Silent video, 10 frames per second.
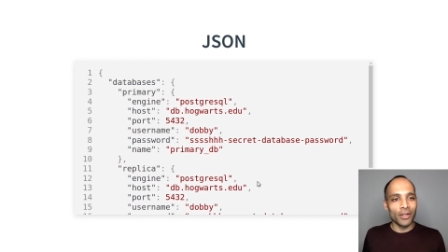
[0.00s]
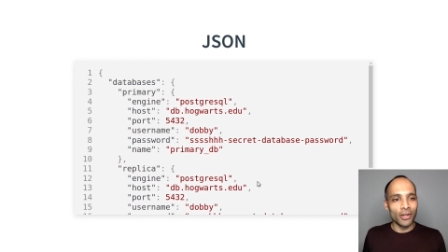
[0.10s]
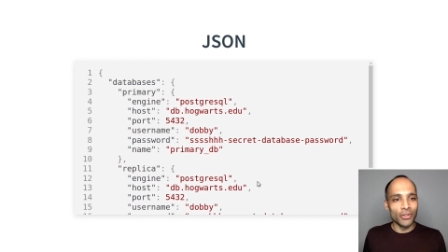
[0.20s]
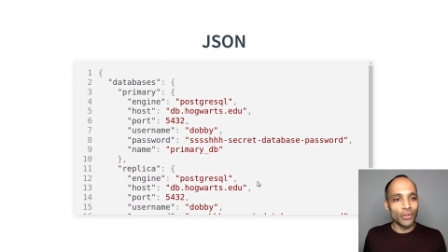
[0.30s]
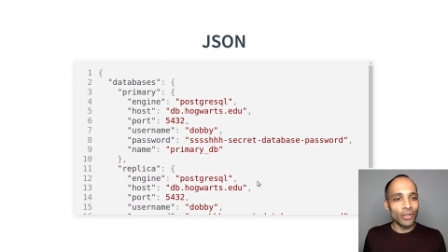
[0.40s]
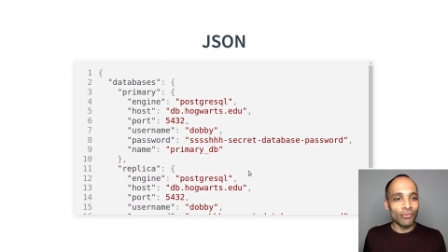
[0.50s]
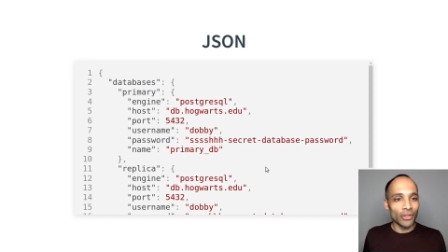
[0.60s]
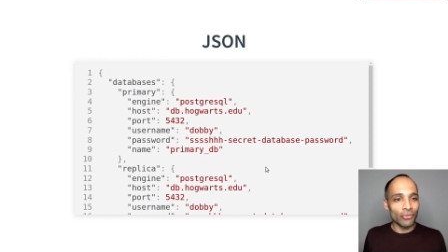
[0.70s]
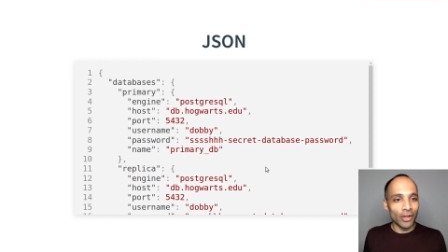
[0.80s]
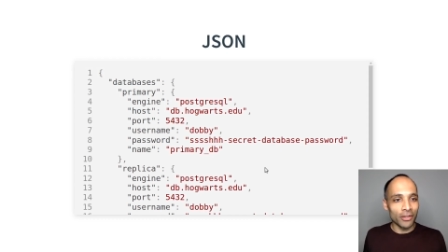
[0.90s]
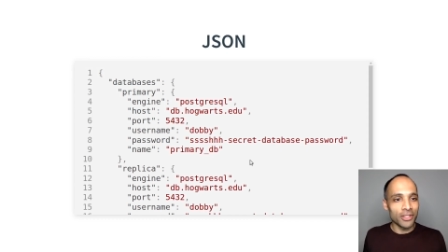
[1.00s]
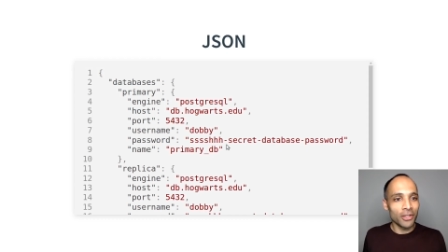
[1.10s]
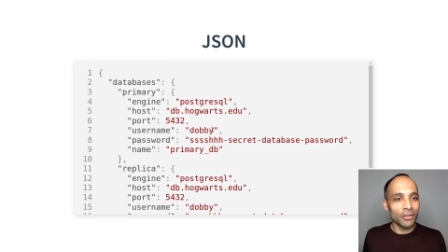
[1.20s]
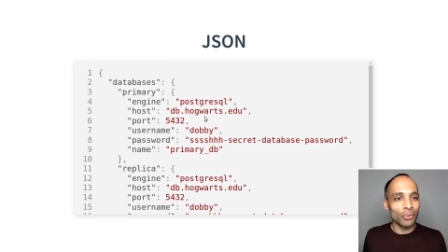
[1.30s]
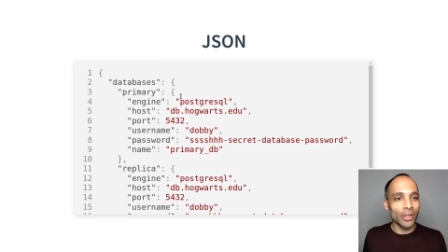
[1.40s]
A new config file is
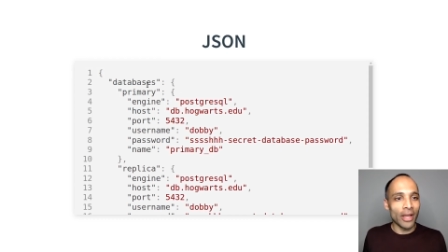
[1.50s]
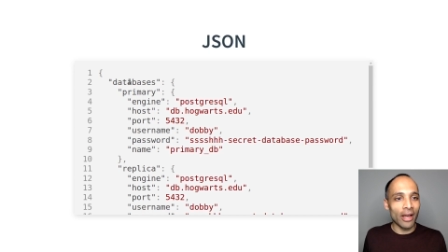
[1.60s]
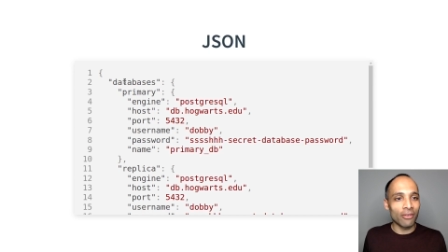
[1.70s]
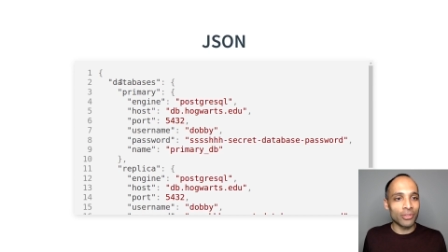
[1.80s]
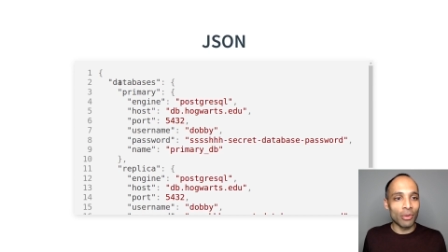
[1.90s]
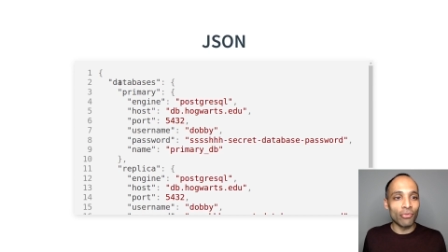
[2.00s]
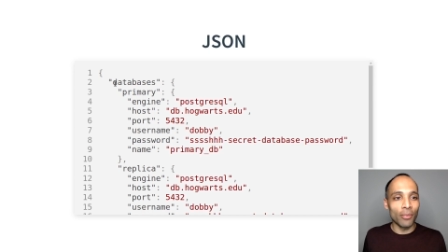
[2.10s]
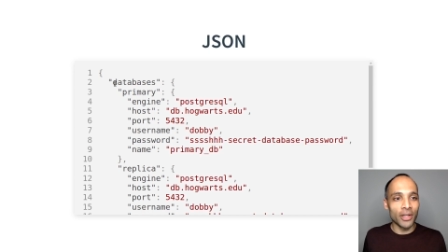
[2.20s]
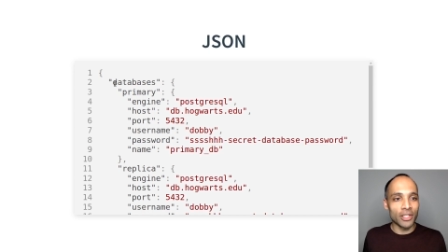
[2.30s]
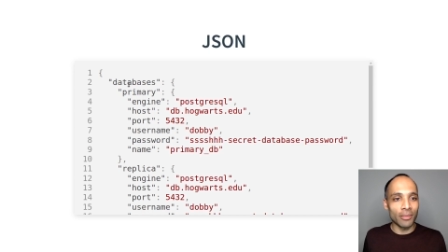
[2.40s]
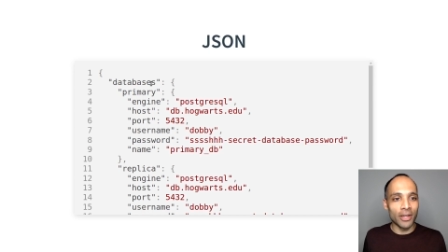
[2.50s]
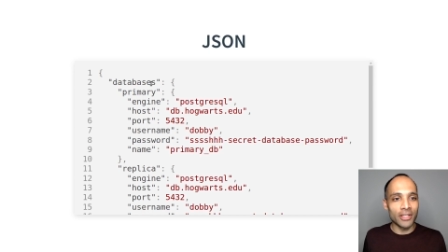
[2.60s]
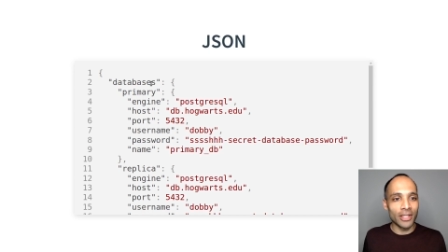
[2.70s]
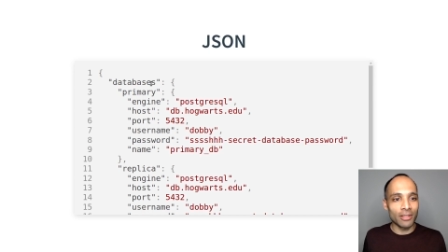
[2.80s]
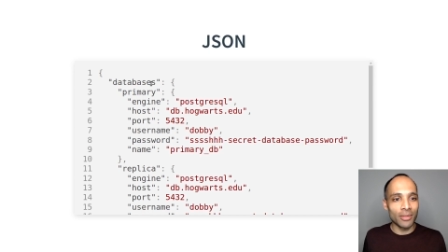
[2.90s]
here. We have some information about
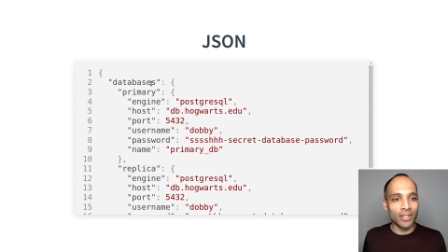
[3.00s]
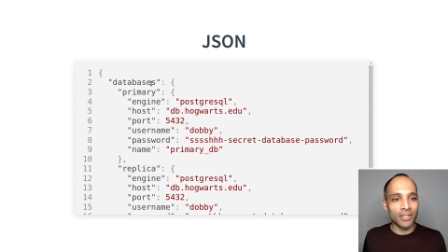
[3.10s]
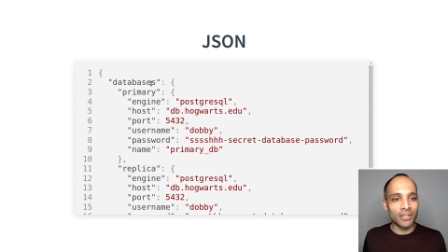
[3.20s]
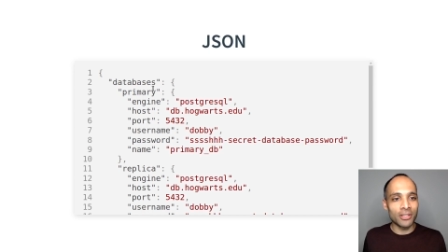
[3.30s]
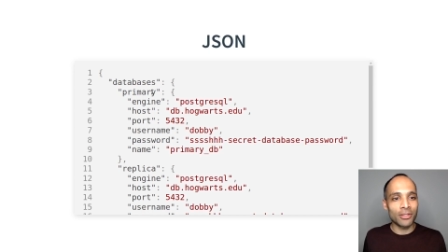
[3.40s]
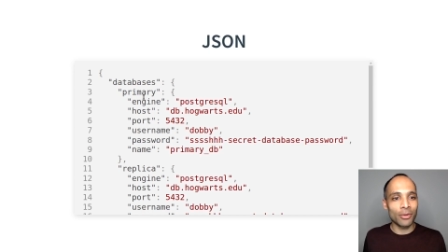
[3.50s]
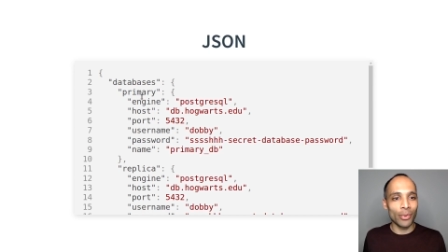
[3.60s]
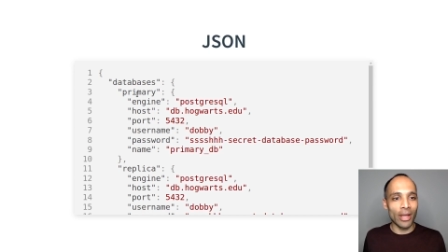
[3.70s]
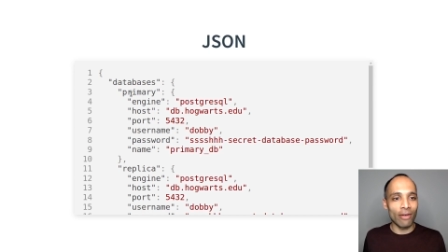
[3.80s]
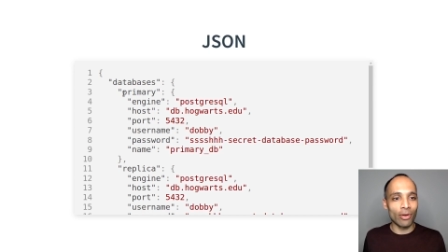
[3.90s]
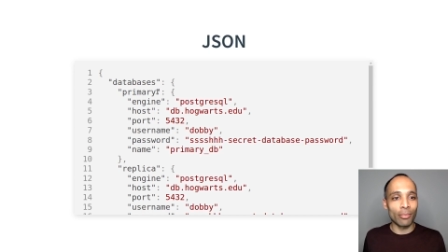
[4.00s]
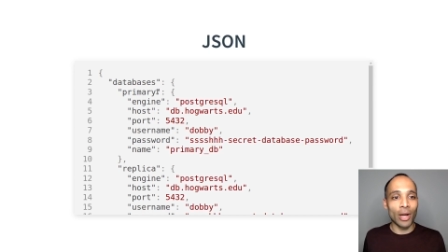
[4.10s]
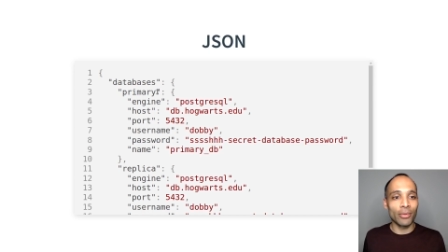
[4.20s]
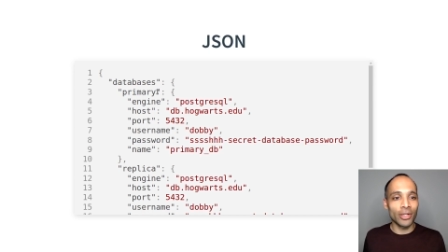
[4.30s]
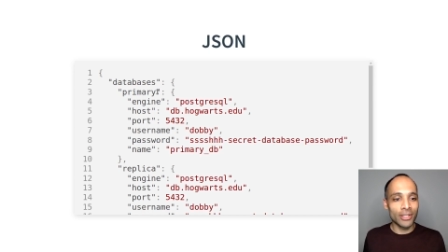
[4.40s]
databases. We have a
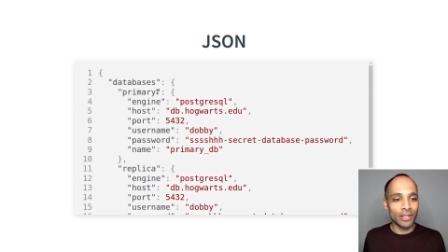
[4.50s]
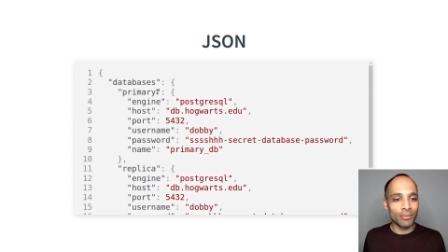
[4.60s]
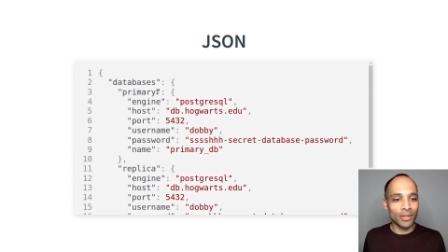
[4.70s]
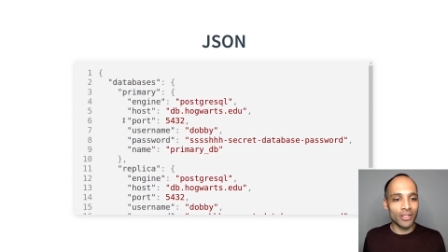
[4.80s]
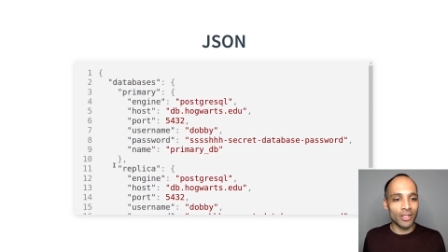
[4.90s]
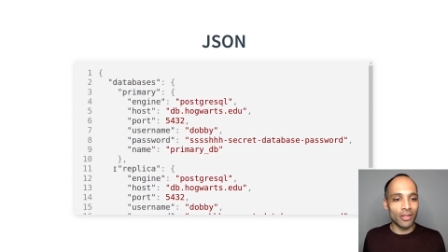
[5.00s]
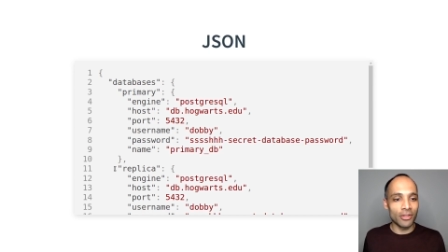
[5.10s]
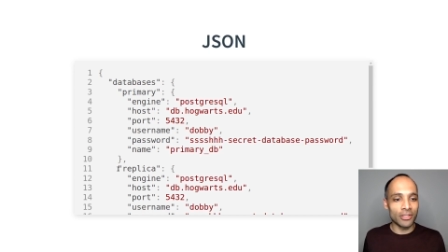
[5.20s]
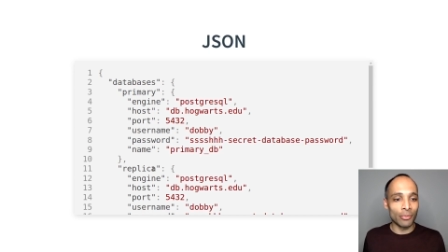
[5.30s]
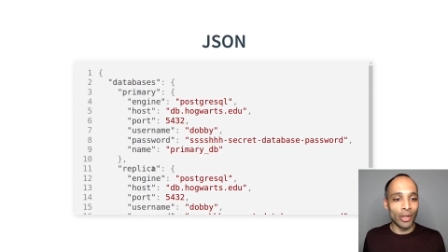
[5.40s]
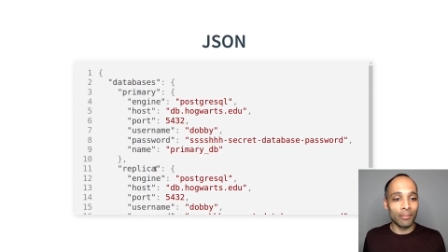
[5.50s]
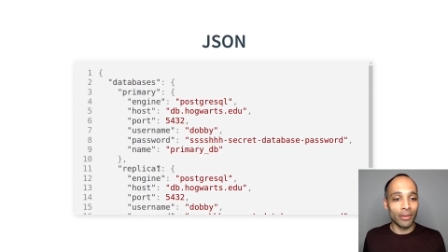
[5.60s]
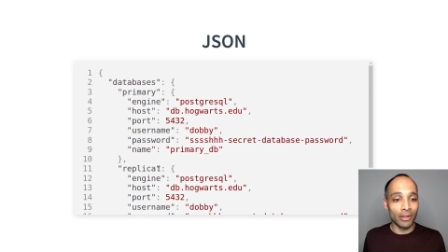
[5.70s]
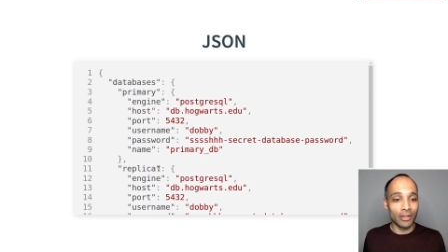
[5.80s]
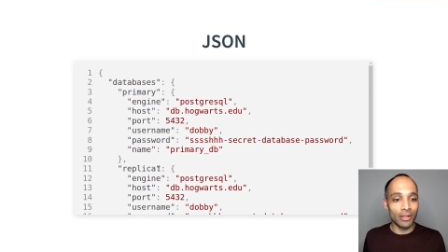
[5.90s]
primary database and then some
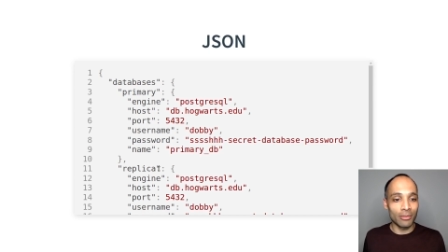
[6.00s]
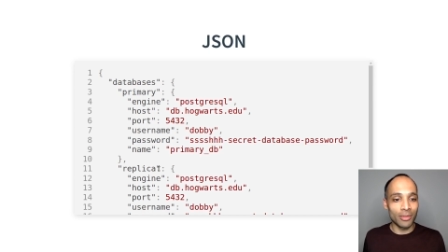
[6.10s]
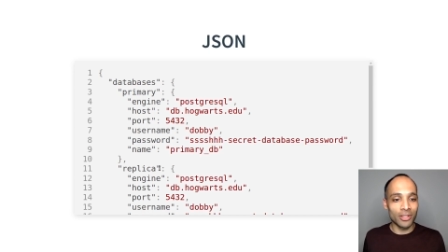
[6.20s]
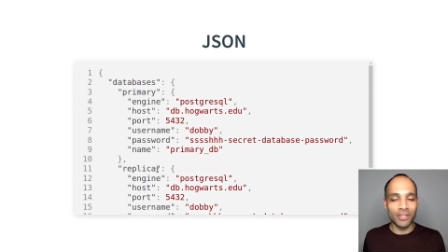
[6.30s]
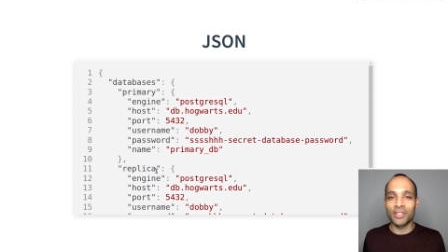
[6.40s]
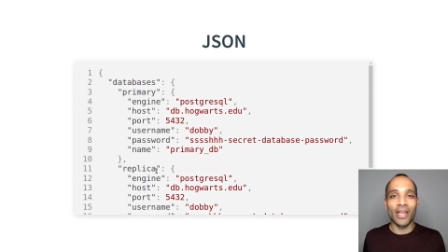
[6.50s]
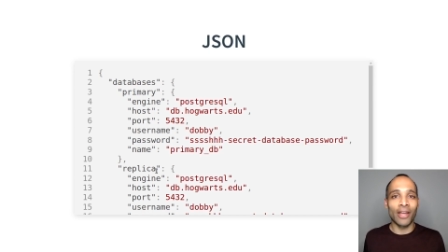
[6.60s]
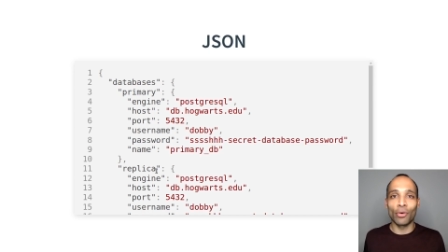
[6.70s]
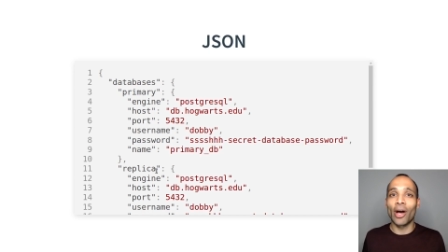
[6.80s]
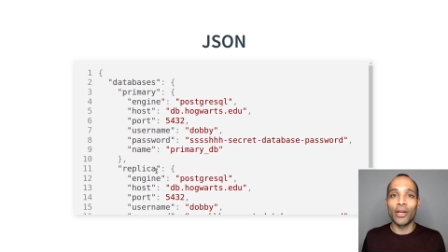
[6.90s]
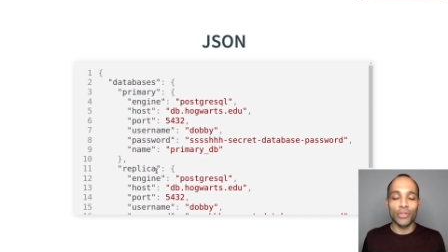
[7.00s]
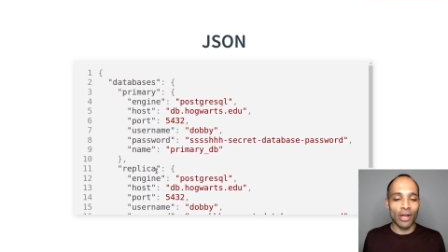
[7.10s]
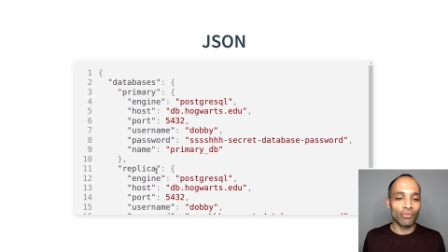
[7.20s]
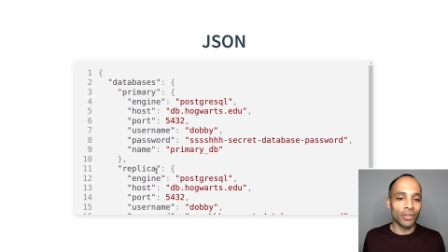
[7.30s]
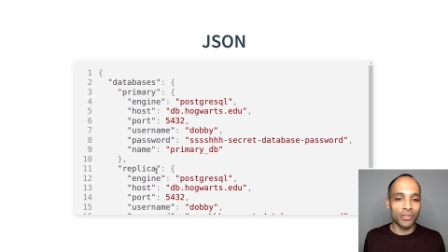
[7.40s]
replica databases to handle high
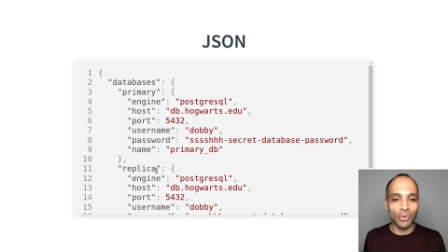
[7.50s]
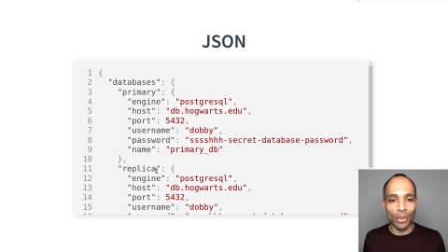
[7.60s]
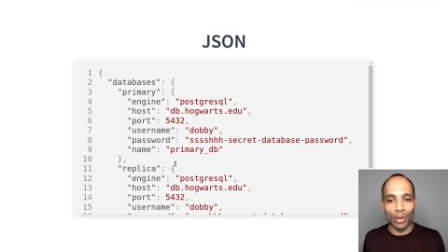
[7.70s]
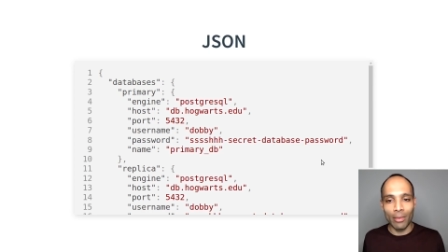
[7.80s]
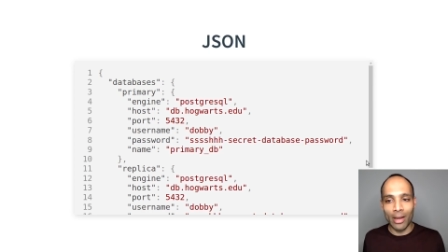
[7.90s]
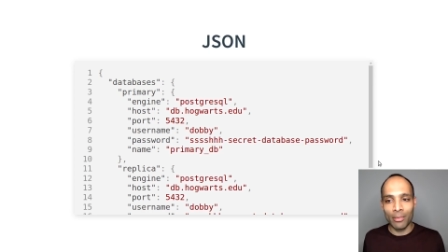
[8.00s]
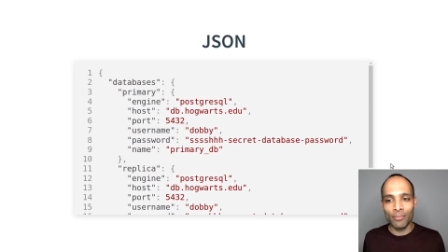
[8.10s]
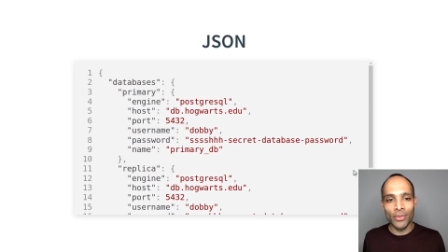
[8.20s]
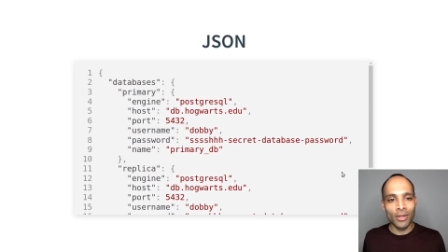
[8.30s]
traffic to our web app.